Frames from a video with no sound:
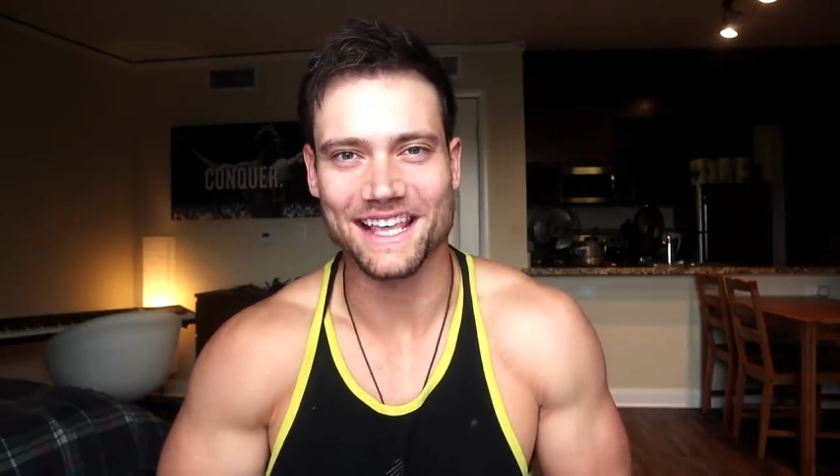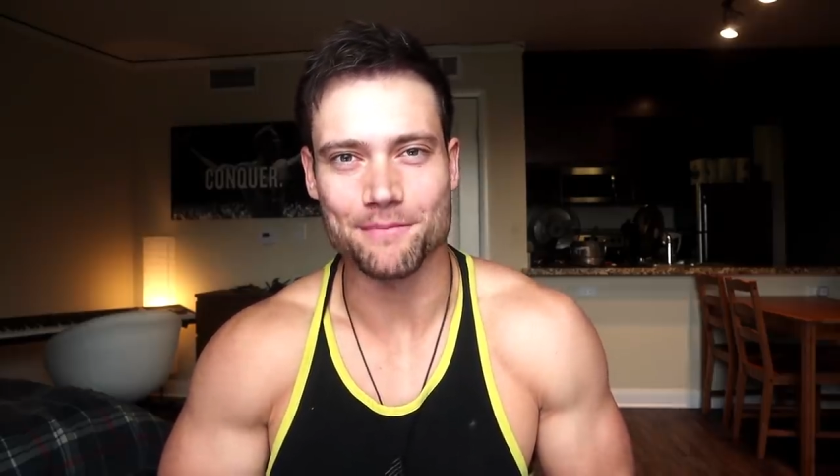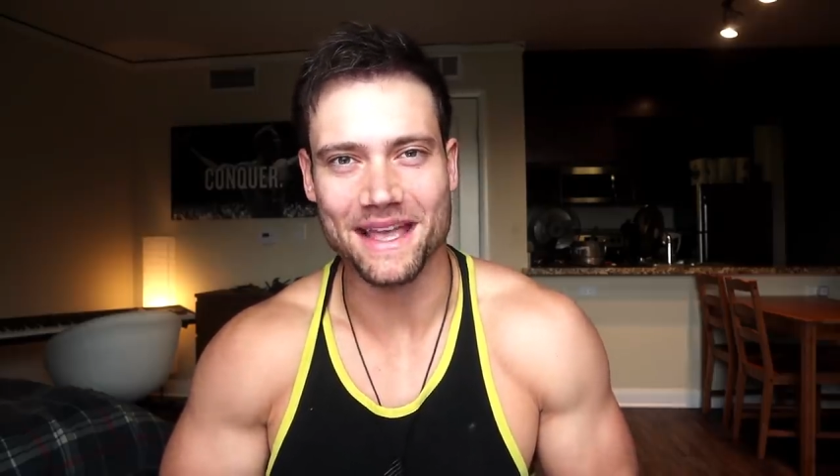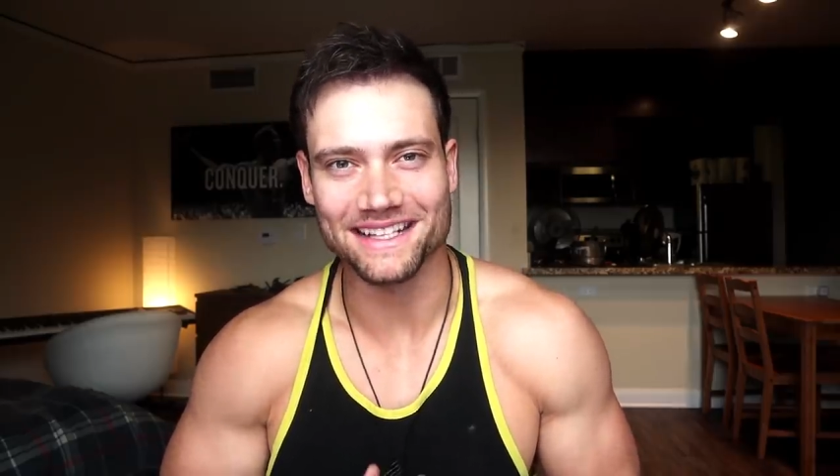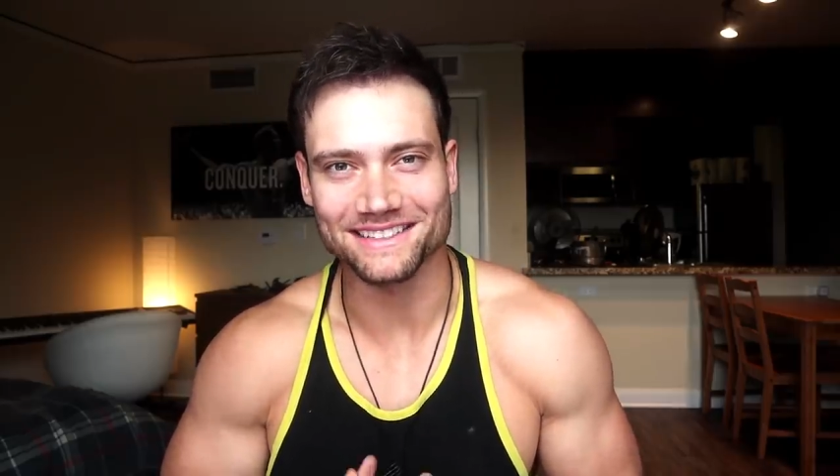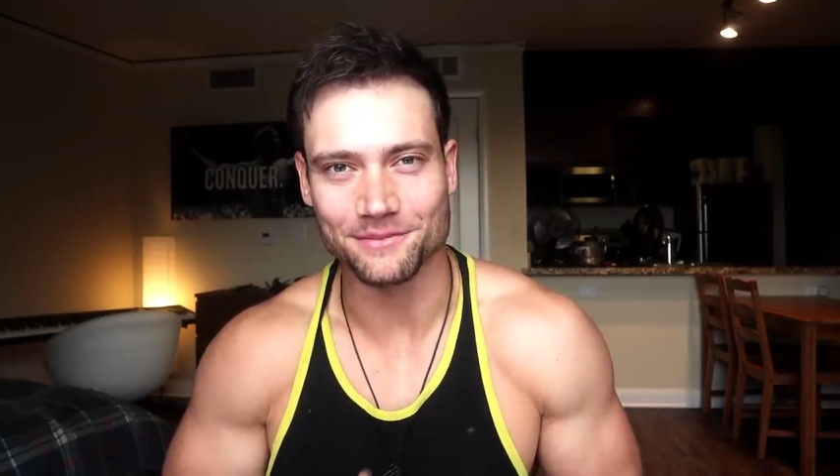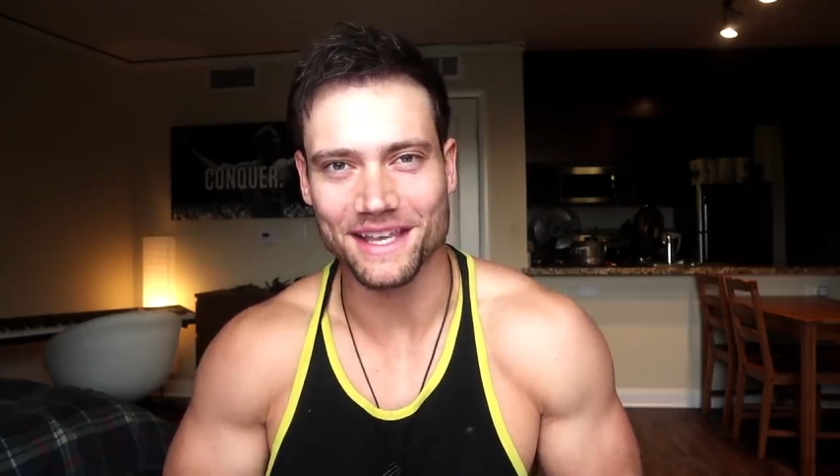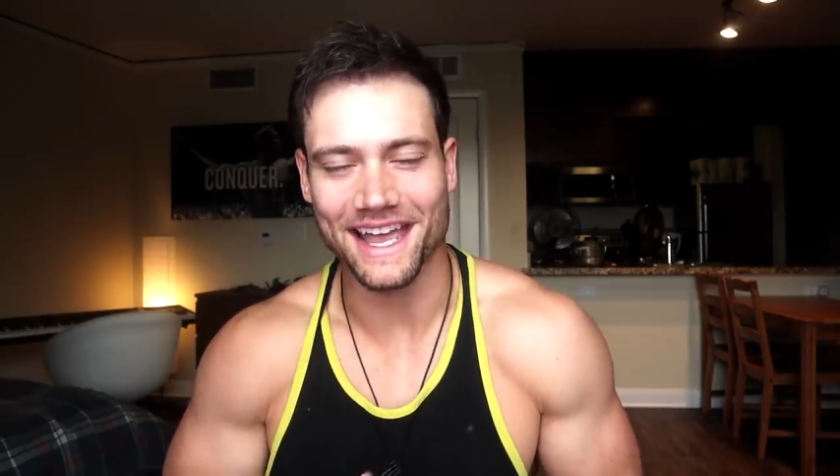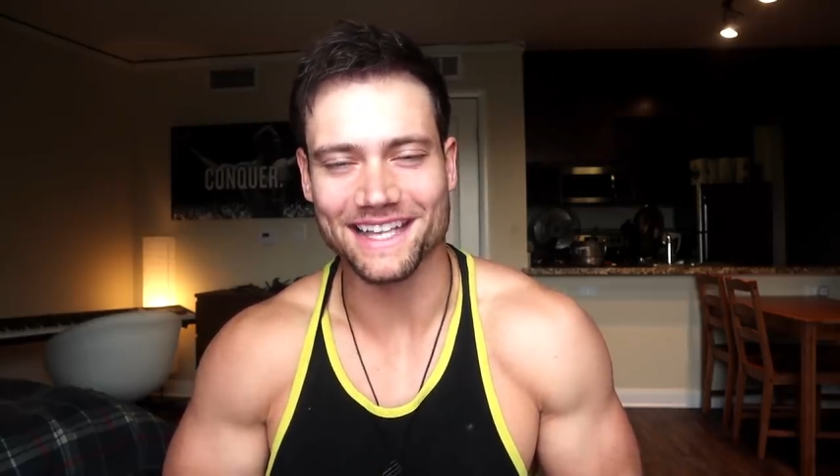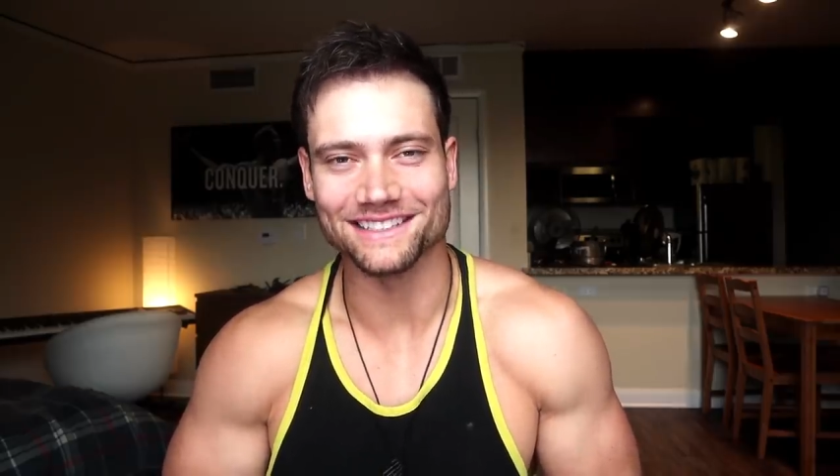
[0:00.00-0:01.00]
keep making
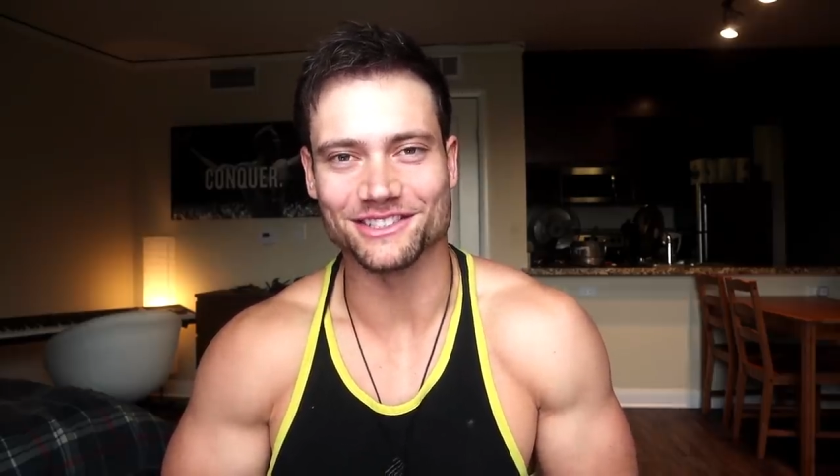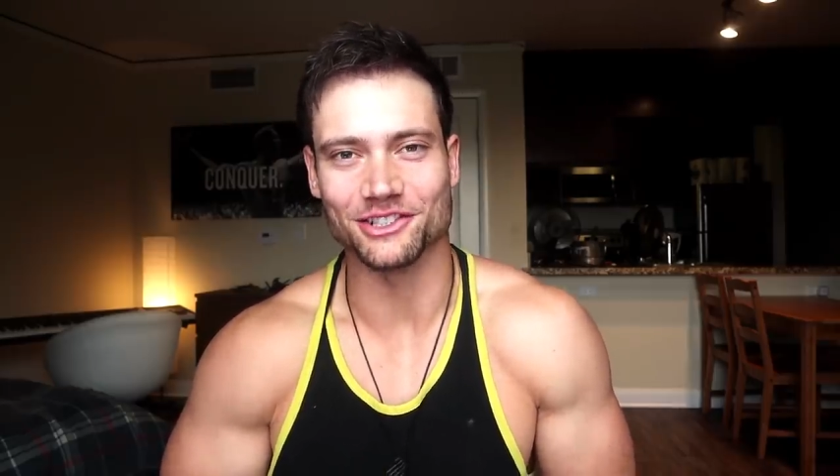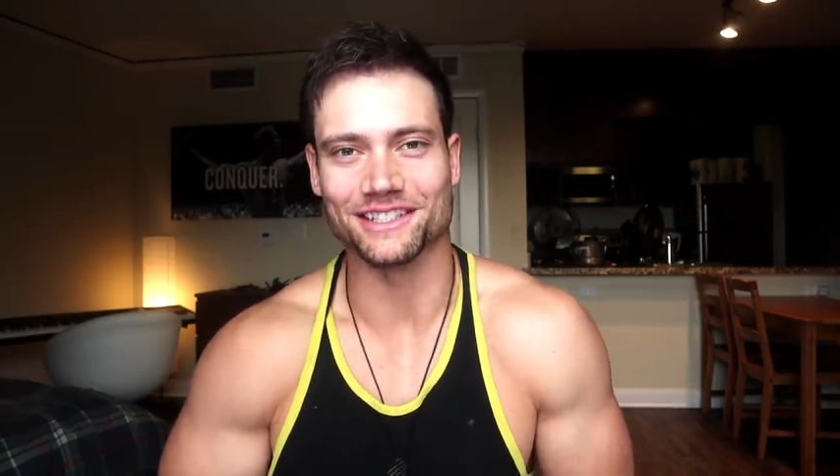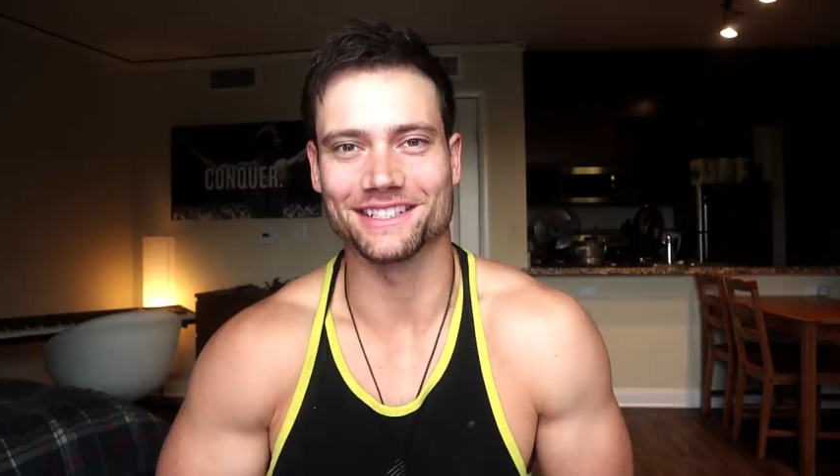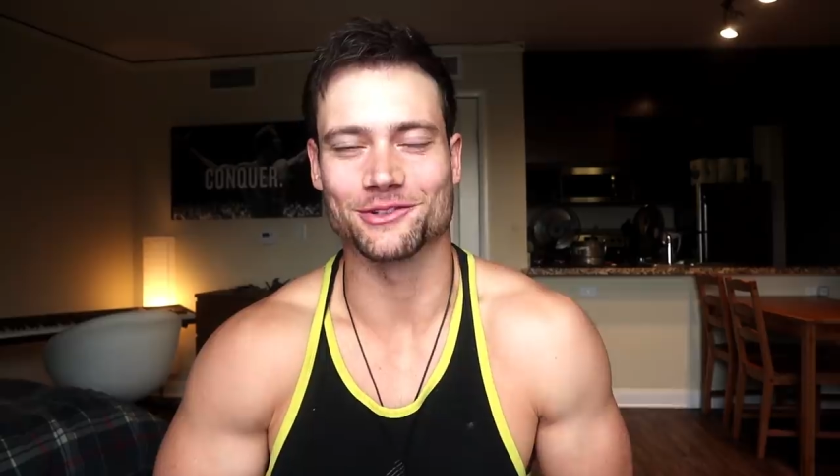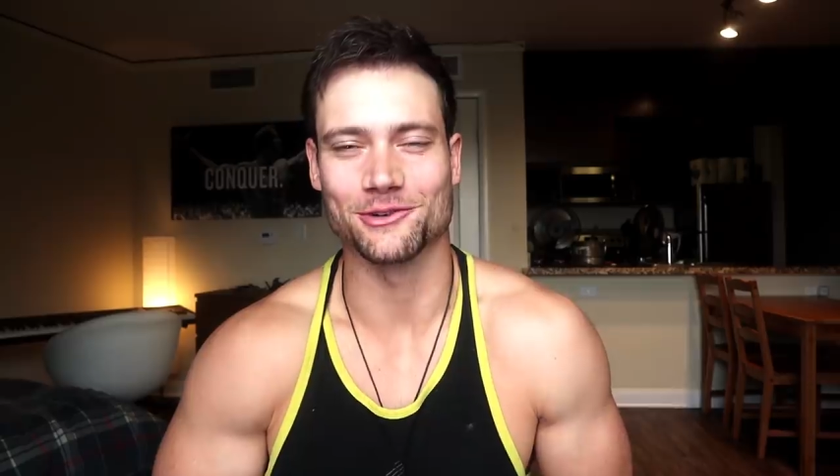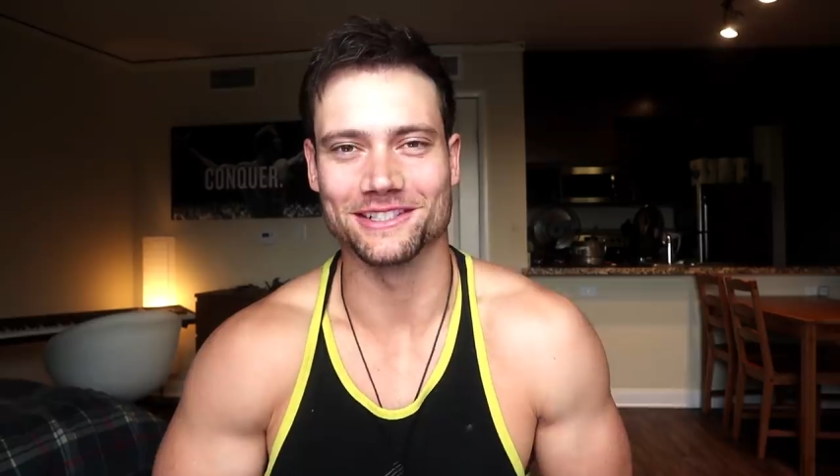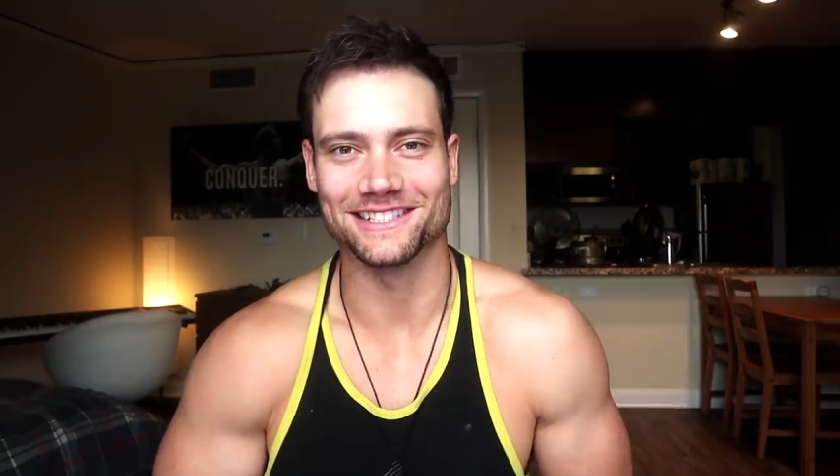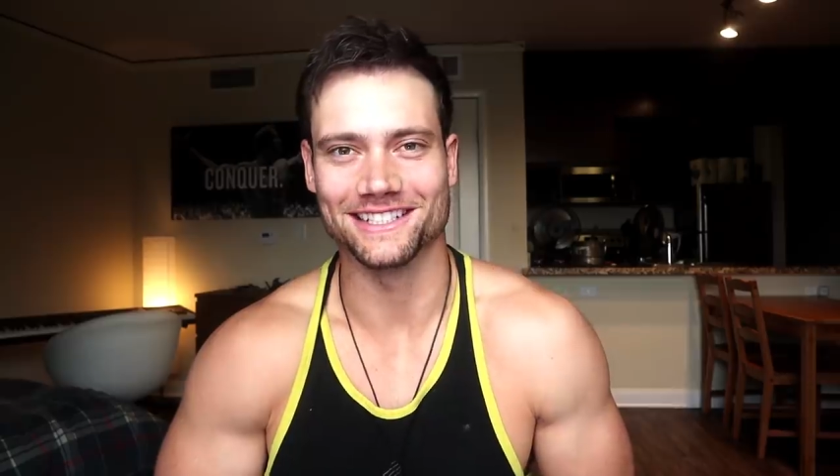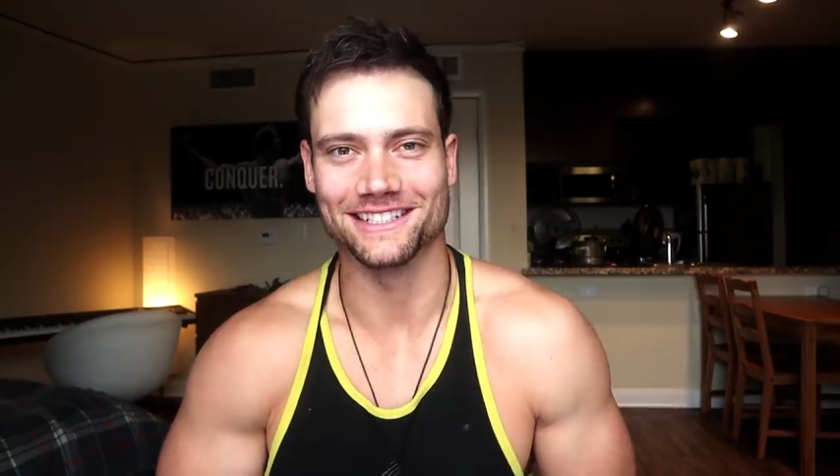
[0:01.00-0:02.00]
some gains during this
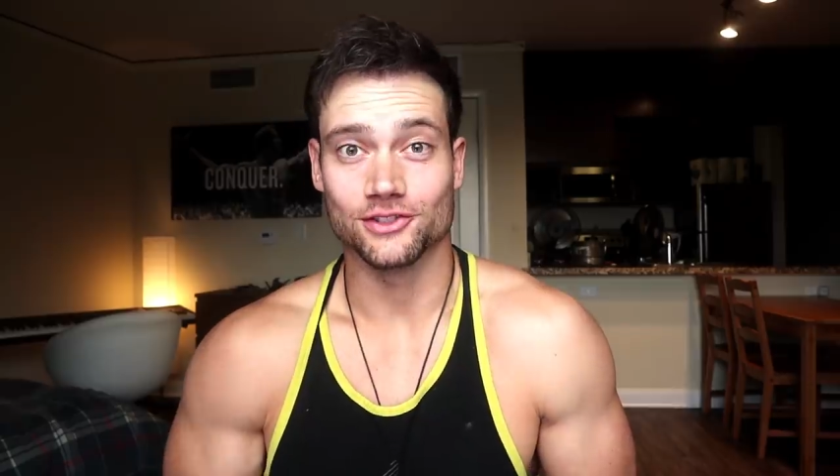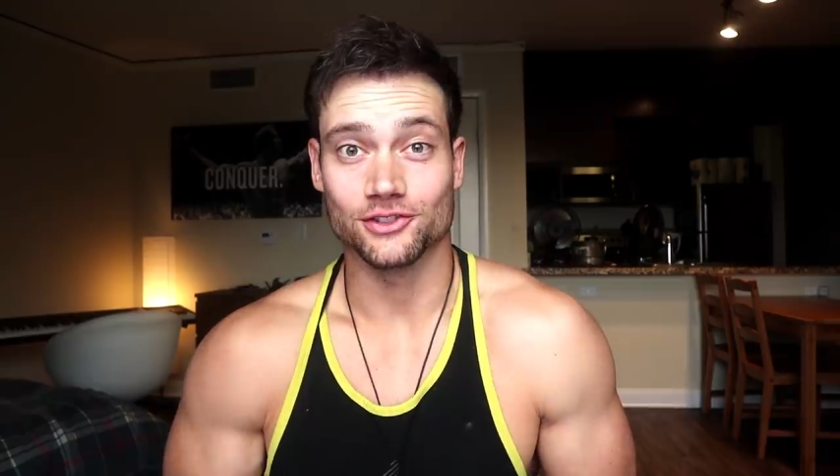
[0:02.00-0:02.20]
quarantine.